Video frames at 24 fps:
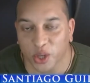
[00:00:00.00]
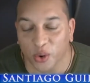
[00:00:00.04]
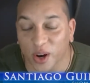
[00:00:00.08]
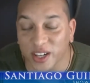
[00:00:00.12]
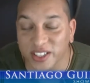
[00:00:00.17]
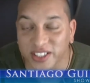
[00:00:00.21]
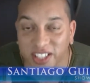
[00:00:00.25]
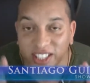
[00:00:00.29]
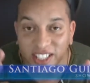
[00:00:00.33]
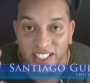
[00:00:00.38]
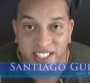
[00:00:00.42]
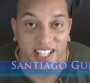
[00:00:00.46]
So
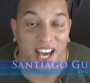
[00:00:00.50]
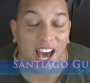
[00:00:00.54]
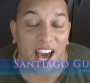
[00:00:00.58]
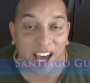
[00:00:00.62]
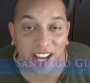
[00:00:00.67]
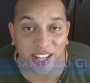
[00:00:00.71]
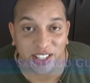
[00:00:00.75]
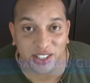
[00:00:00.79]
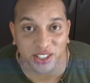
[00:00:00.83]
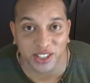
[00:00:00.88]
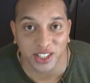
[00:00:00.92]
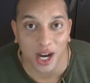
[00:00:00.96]
on
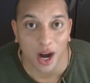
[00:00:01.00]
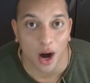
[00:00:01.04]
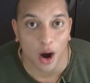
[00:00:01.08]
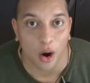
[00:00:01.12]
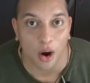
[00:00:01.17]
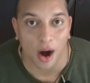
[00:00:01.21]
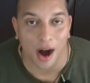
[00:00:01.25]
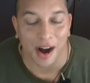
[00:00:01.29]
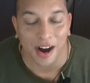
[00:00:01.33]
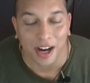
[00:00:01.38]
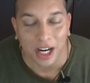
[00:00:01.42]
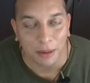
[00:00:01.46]
today's
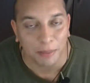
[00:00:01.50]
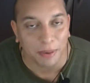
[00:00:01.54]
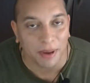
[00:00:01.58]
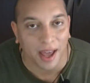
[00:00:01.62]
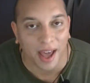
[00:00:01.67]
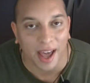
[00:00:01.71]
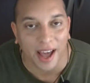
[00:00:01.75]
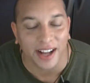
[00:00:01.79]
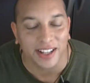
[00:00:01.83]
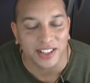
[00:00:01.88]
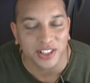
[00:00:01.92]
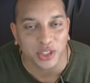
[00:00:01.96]
show, I'm going to
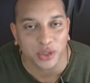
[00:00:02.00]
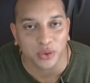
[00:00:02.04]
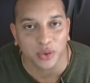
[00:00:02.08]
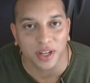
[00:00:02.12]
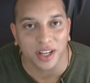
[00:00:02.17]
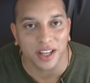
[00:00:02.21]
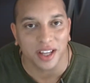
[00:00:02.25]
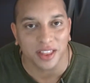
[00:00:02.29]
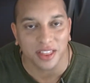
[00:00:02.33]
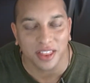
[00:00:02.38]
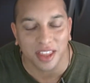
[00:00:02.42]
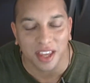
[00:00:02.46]
be
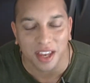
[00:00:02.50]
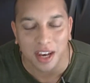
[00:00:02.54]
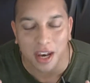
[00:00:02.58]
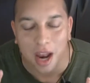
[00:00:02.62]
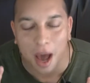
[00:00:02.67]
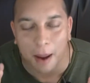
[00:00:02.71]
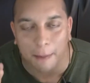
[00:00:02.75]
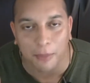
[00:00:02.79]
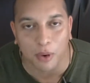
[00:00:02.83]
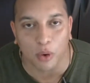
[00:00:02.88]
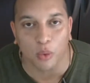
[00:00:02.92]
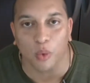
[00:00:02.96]
answering the
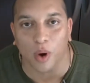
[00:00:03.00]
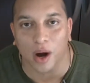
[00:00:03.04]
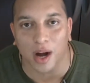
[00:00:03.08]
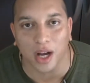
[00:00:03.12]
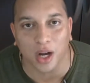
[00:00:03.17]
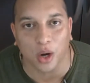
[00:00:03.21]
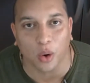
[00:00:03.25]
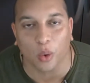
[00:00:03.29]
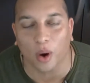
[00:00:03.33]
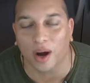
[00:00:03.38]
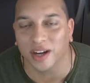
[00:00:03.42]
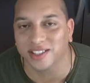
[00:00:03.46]
number
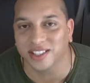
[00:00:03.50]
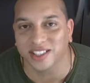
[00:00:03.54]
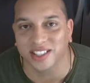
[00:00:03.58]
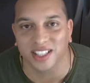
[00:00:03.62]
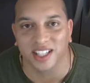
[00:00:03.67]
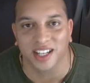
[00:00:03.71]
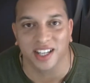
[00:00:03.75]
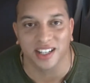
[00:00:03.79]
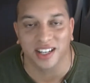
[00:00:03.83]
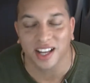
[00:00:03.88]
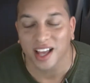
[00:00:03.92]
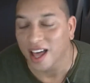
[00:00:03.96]
one
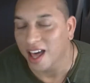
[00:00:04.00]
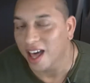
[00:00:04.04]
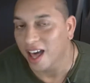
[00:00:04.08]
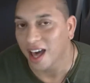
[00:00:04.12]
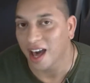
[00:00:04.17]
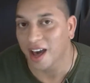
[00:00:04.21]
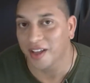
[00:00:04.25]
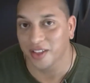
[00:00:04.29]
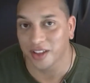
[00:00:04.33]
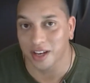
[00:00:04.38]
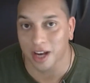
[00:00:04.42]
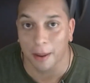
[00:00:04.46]
question,
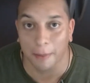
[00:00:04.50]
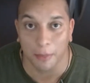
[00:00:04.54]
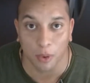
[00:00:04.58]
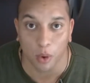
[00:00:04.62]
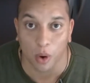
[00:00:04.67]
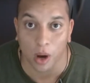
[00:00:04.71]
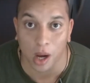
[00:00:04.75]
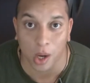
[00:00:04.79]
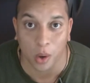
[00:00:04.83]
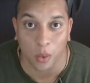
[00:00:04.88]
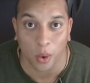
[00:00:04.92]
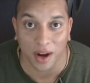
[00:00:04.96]
and the
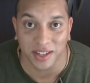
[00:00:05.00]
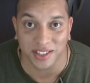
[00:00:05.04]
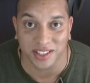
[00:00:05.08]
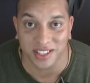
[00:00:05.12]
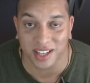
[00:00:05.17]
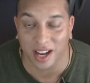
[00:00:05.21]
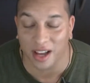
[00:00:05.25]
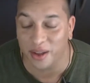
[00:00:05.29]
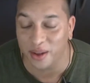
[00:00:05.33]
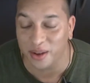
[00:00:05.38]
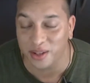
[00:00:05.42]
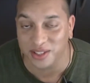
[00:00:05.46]
number one
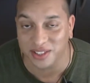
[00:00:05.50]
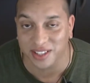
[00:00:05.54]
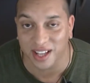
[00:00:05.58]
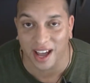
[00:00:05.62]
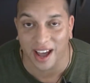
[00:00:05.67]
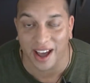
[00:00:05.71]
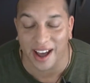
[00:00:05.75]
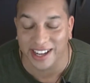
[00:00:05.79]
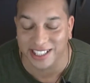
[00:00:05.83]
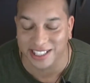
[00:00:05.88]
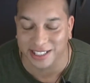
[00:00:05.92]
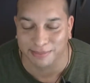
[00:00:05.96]
question I used
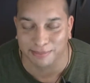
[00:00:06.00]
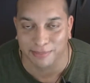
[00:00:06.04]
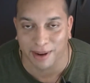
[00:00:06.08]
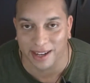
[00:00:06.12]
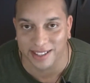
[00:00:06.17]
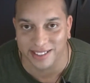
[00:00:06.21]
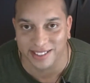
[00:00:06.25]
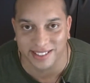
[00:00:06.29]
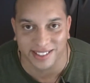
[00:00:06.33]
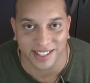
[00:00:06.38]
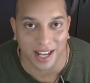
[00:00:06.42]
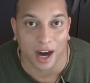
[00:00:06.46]
to ask
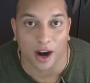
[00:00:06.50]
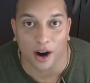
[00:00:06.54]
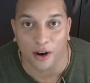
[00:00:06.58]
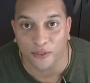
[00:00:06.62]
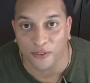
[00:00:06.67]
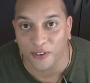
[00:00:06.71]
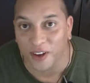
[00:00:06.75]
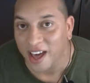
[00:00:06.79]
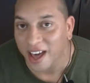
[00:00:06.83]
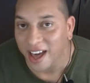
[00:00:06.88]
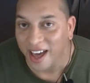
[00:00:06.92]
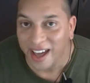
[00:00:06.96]

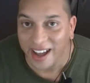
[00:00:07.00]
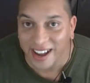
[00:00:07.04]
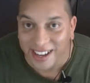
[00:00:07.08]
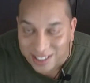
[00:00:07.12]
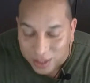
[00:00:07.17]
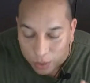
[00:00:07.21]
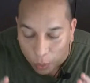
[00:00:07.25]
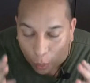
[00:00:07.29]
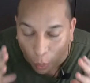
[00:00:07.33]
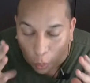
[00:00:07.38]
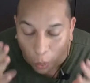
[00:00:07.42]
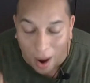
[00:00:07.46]
myself
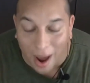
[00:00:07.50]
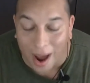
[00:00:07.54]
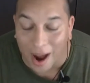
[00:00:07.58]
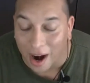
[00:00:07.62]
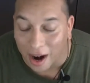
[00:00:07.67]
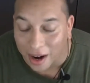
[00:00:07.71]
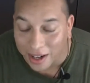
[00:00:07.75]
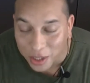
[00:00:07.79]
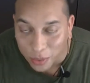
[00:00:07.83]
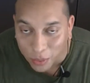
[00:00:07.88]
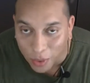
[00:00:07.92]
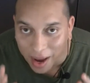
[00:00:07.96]
is,
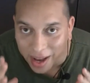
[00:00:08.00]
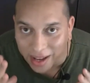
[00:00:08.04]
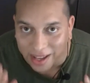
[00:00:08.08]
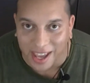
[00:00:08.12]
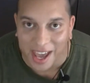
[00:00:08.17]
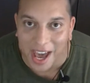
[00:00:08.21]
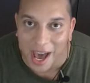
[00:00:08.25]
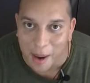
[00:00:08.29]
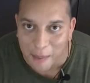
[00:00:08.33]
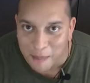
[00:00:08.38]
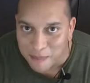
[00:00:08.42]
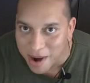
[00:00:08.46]
where do I
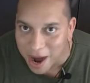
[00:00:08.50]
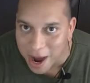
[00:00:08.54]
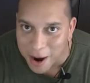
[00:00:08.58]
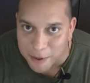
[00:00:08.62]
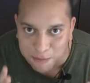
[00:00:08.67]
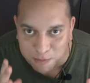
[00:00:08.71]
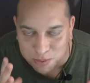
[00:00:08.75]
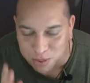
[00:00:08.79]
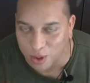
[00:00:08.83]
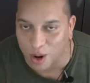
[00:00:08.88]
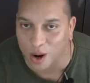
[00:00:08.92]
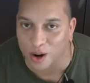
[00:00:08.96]
get my
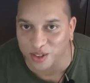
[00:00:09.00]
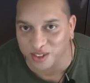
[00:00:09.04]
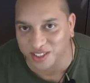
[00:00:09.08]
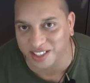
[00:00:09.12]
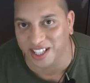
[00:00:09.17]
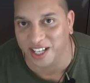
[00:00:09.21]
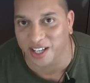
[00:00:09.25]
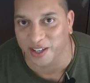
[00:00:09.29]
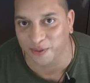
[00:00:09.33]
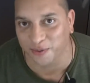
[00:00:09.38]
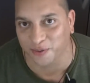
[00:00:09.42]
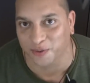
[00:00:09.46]

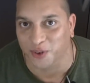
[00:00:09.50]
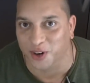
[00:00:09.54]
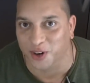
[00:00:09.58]
protein